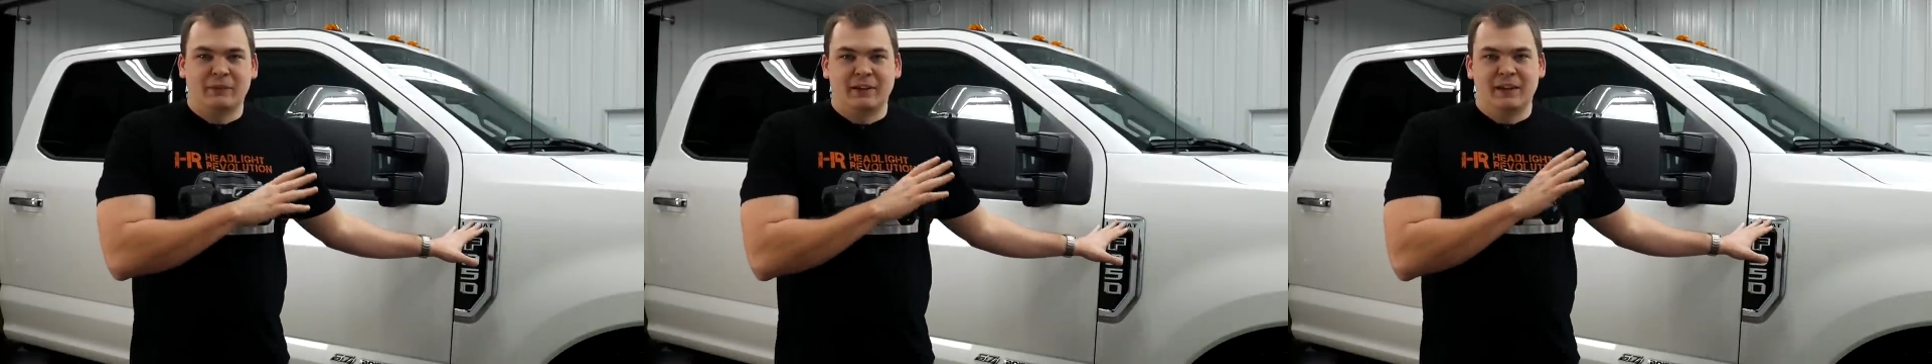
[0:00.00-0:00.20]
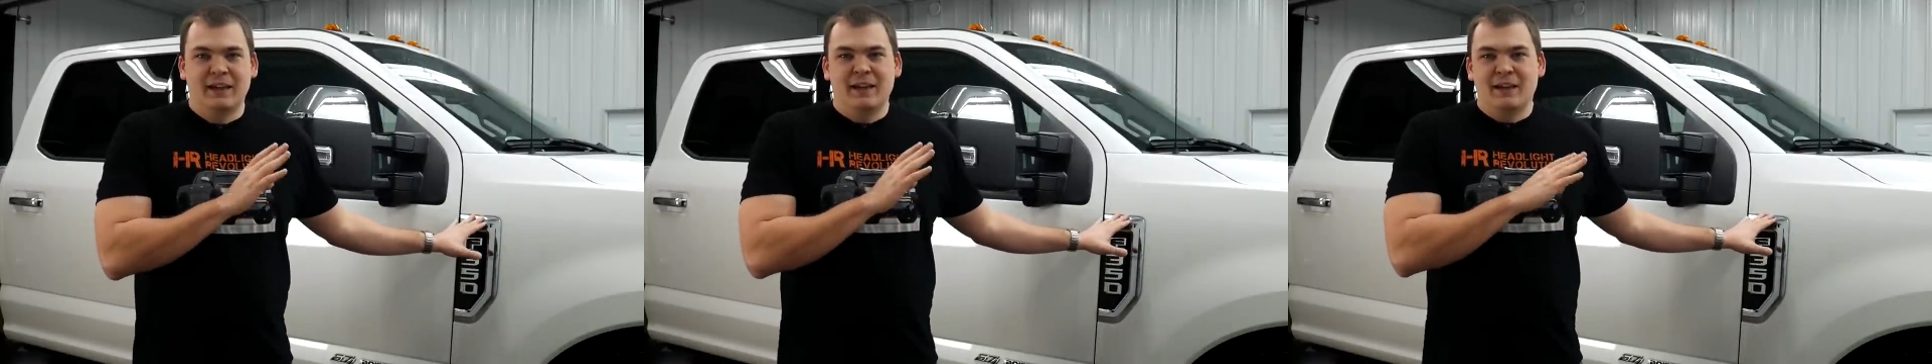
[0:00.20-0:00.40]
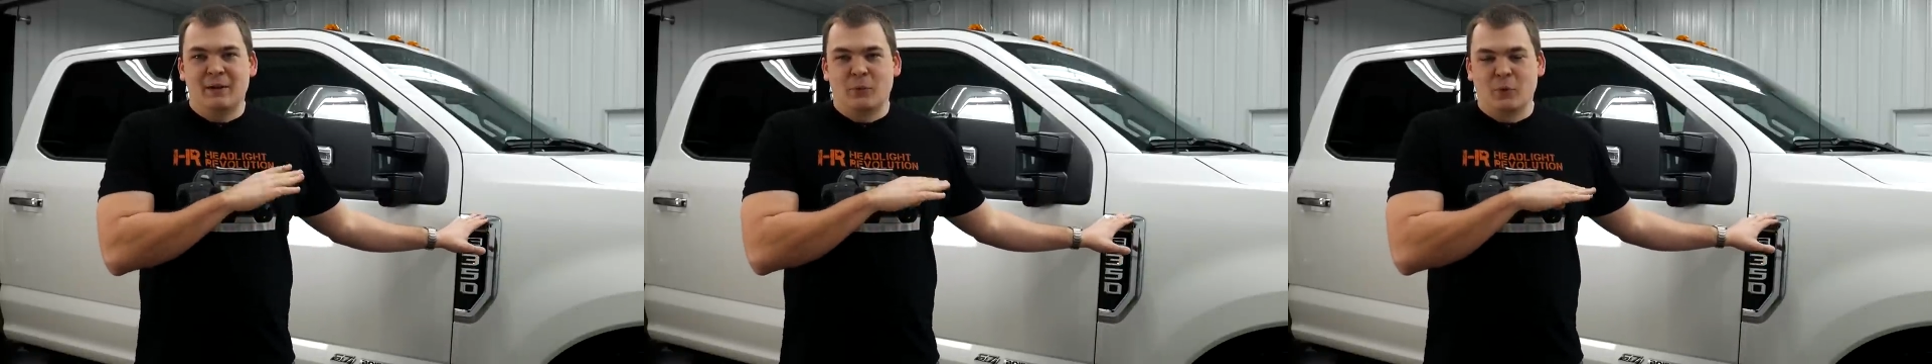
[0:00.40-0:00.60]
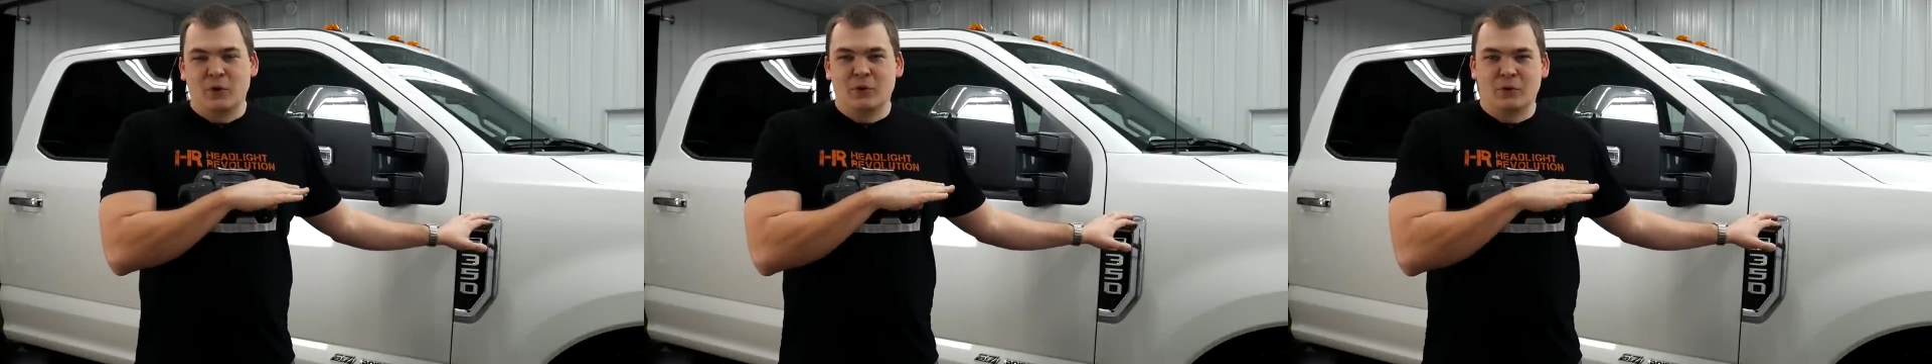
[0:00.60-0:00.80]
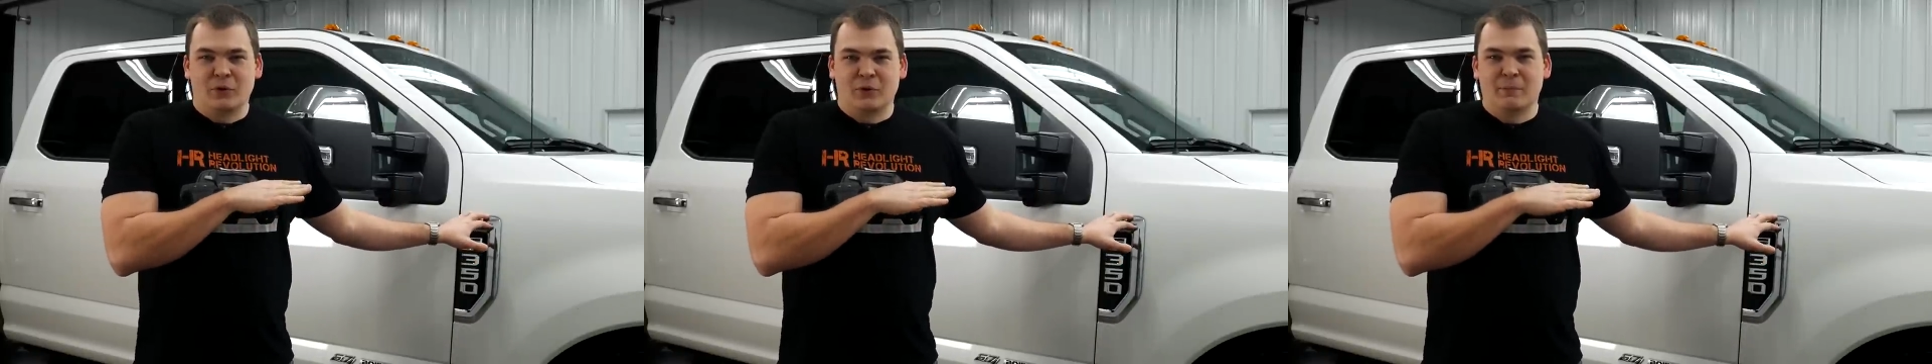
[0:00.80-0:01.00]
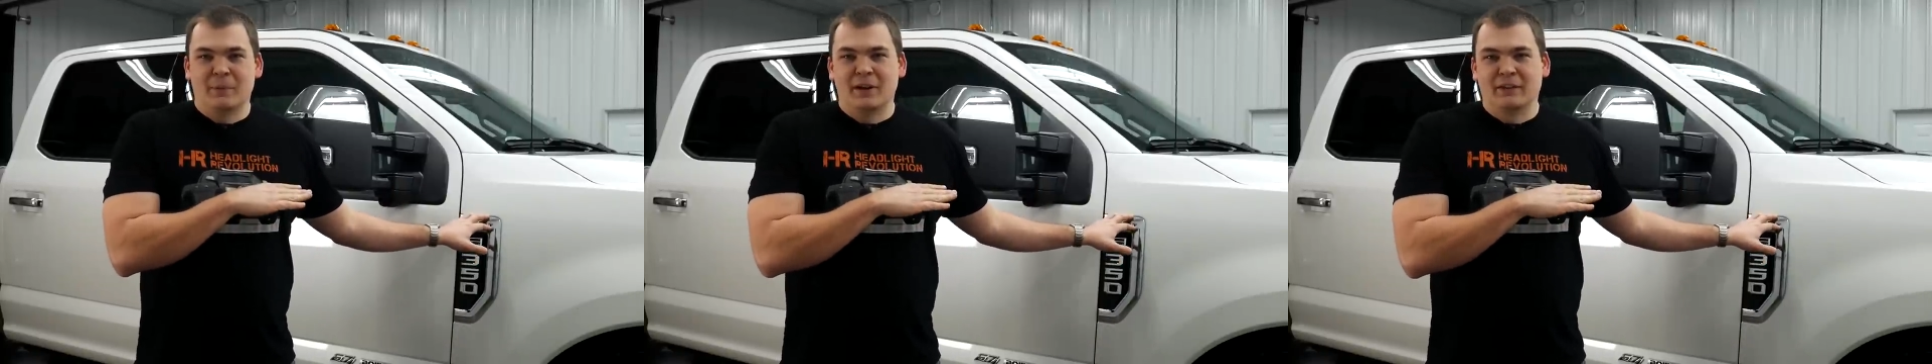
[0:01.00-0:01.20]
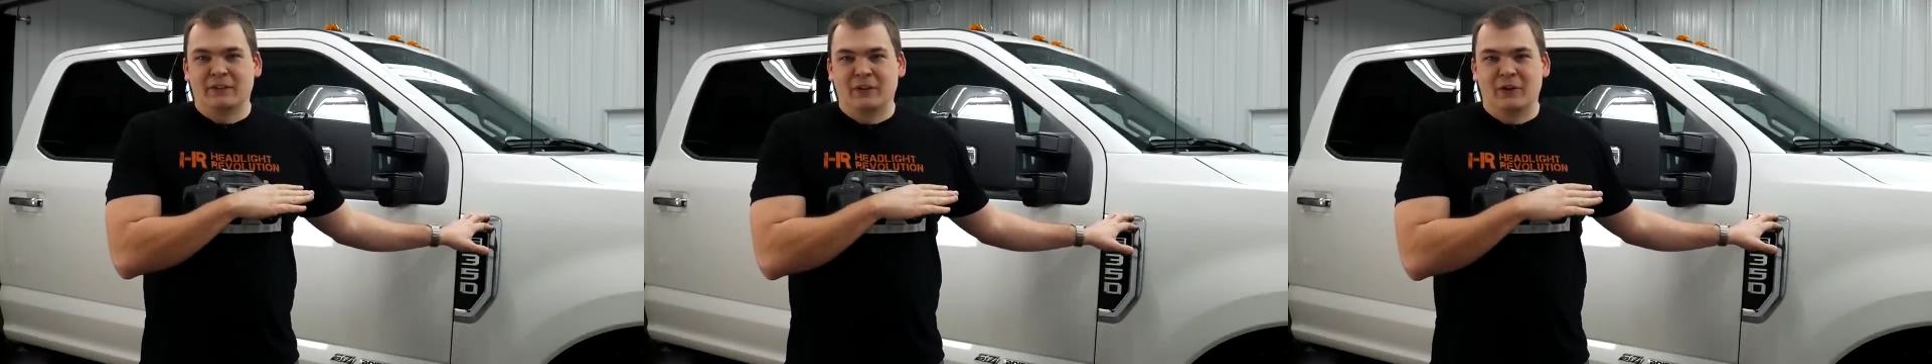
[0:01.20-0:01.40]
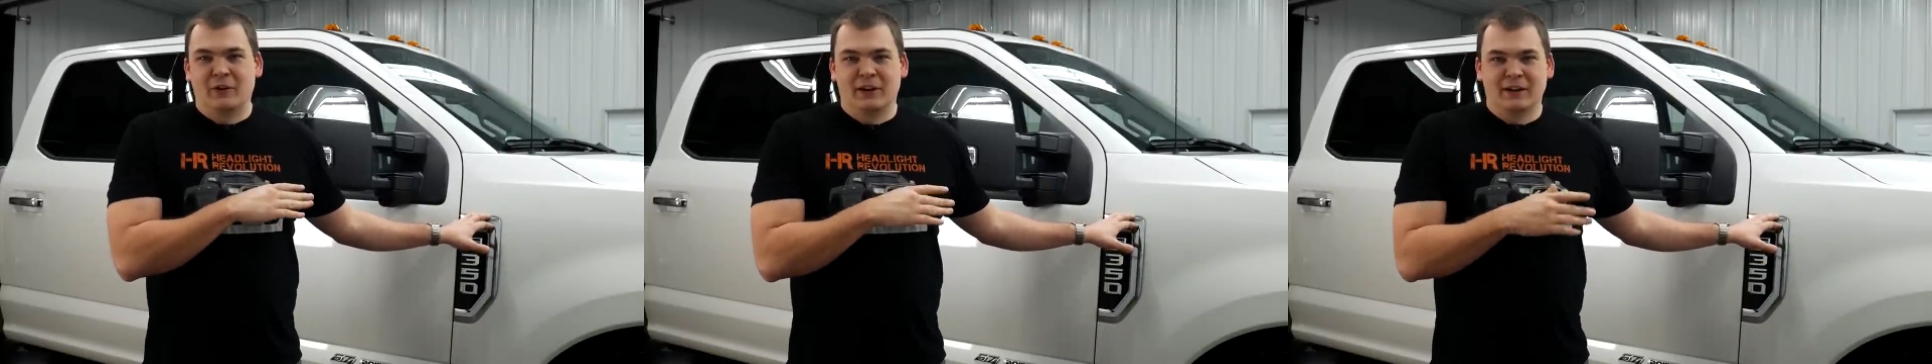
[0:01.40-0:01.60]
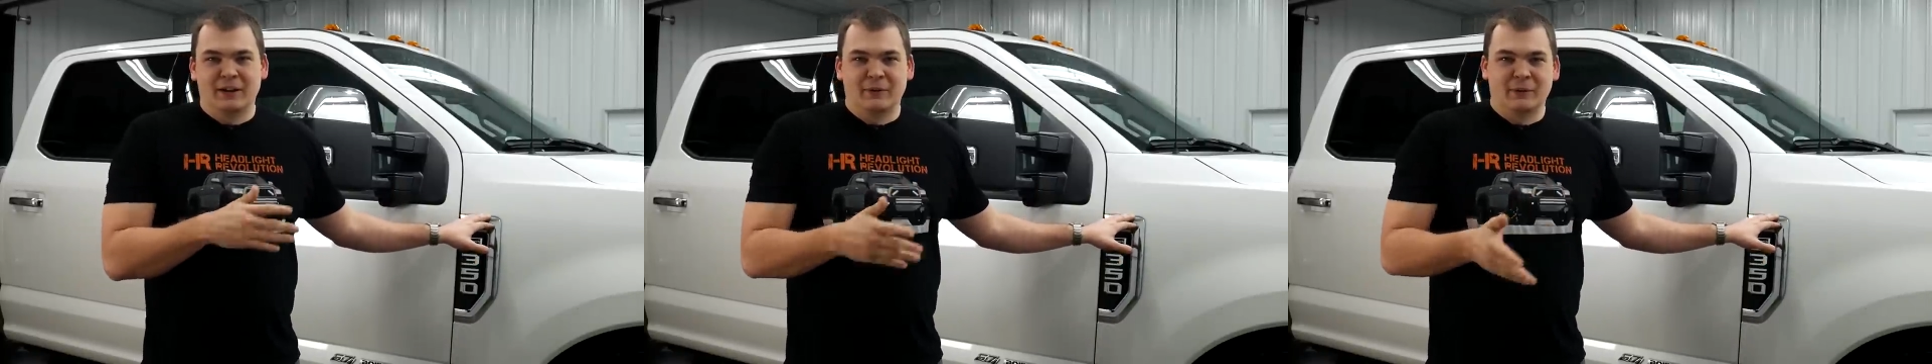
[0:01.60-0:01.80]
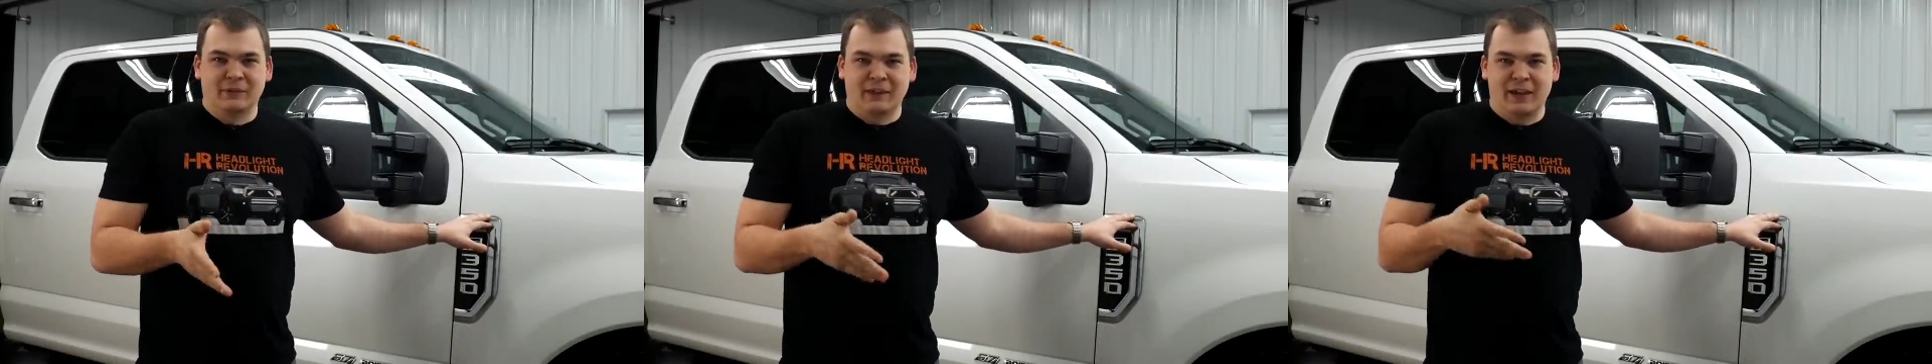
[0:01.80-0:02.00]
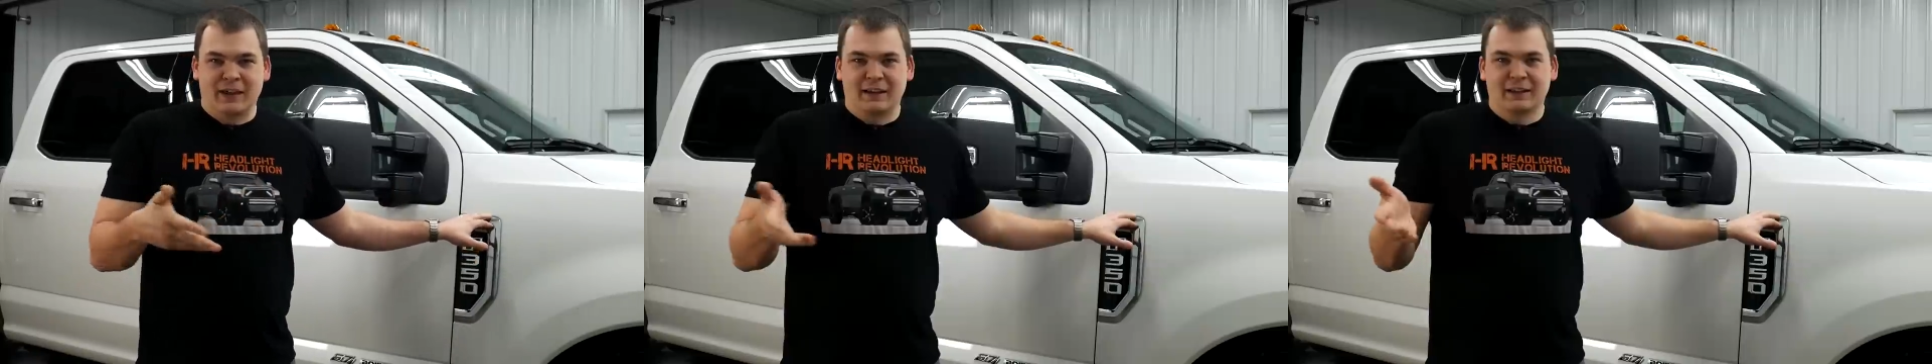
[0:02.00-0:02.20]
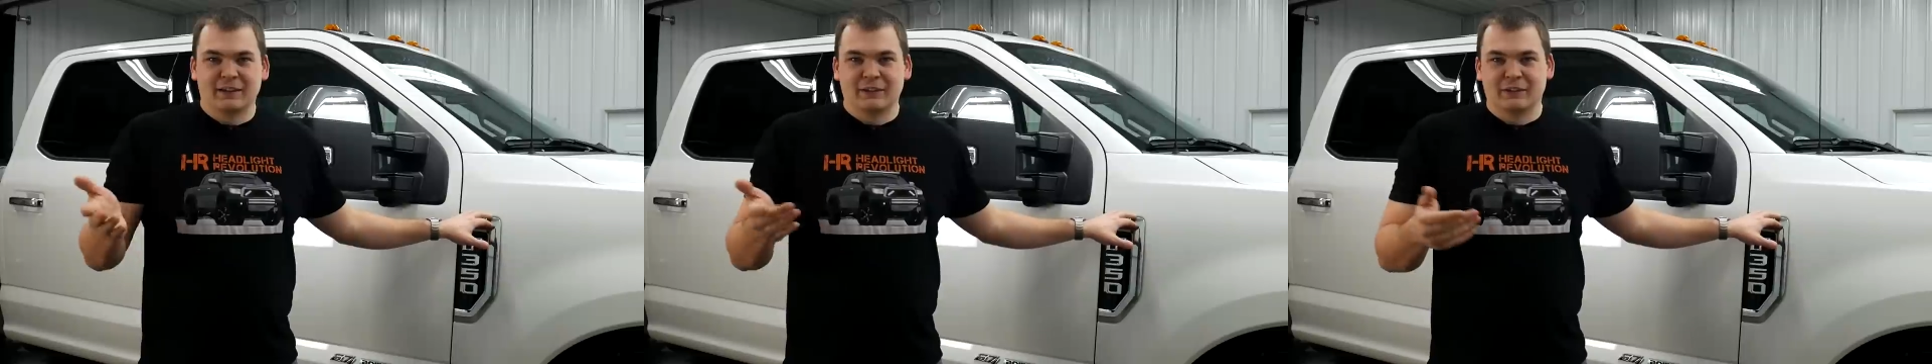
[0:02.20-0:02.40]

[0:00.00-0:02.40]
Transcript: See, we're in northern Minnesota and it was like